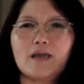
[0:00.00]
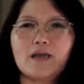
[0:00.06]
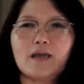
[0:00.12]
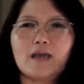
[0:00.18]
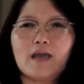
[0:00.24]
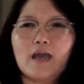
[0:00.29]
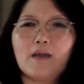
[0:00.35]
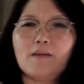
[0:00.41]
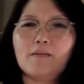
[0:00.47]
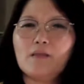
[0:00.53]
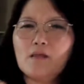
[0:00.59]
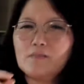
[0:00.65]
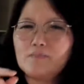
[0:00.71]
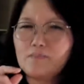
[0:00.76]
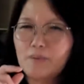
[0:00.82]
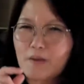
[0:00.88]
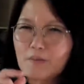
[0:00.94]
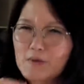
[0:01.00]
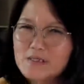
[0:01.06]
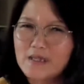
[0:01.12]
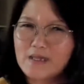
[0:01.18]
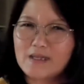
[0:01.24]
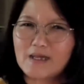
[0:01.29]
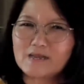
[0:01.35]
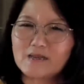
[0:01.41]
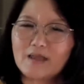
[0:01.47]
And people say
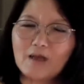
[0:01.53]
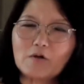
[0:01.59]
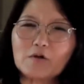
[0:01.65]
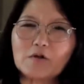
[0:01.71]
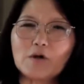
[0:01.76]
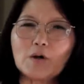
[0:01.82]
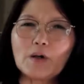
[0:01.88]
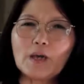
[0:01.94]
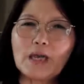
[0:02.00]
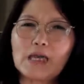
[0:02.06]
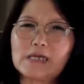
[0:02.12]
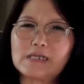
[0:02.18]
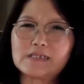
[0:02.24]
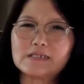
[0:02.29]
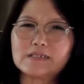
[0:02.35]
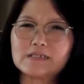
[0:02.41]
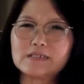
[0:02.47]
that Taekwondo is